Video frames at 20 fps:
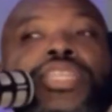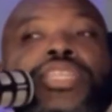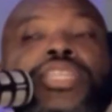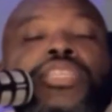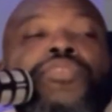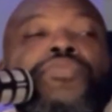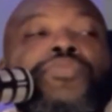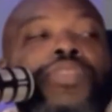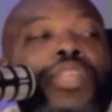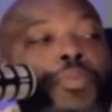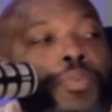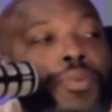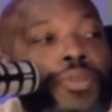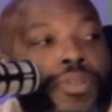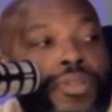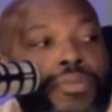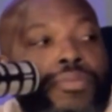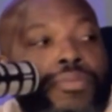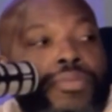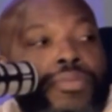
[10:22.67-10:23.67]
that he's flipping
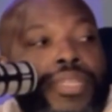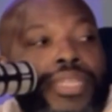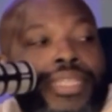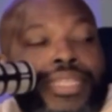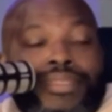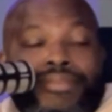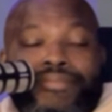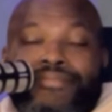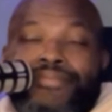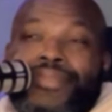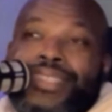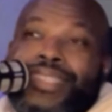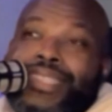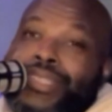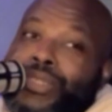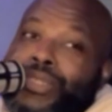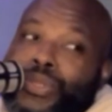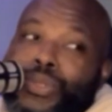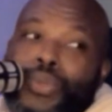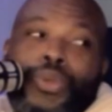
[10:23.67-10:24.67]
them,
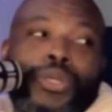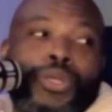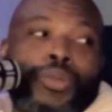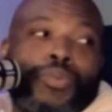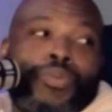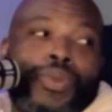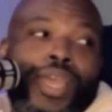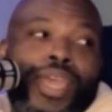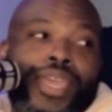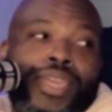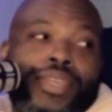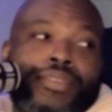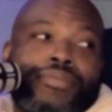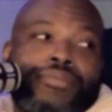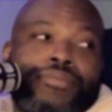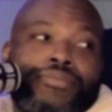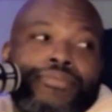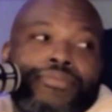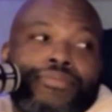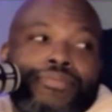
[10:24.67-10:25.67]
he's doing them right.
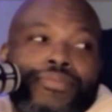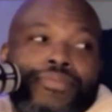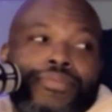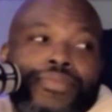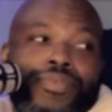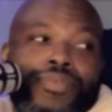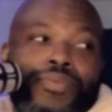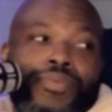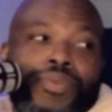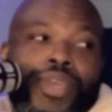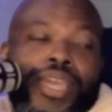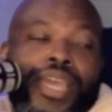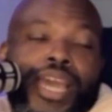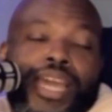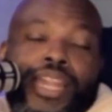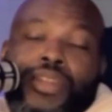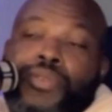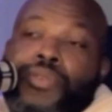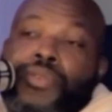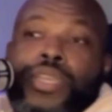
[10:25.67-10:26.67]
Right? I
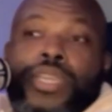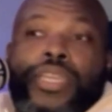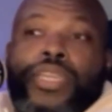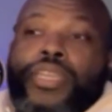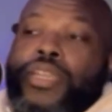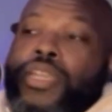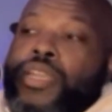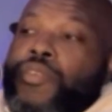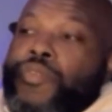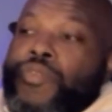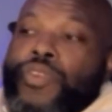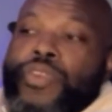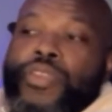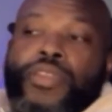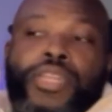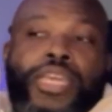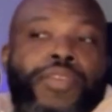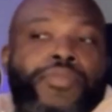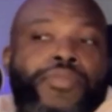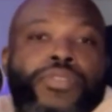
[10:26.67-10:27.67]
don't care if he
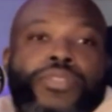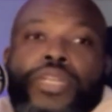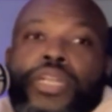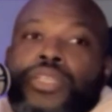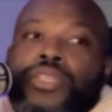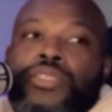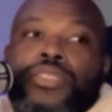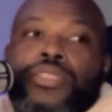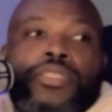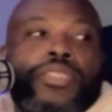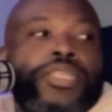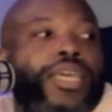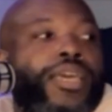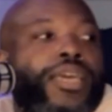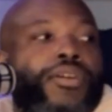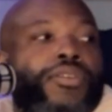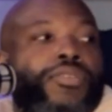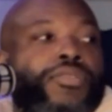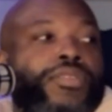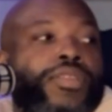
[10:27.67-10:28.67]
never touches a
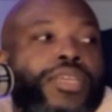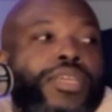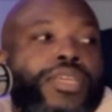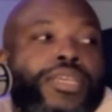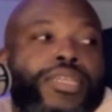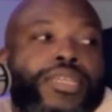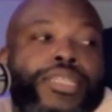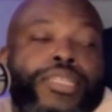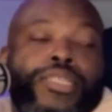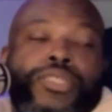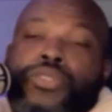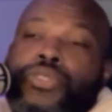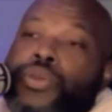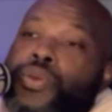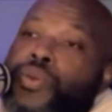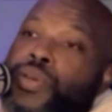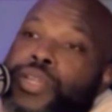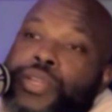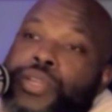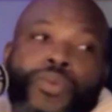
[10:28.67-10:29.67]
sound, he's
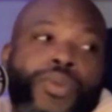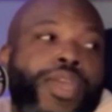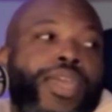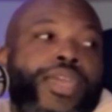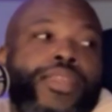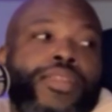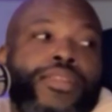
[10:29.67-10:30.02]
doing it right.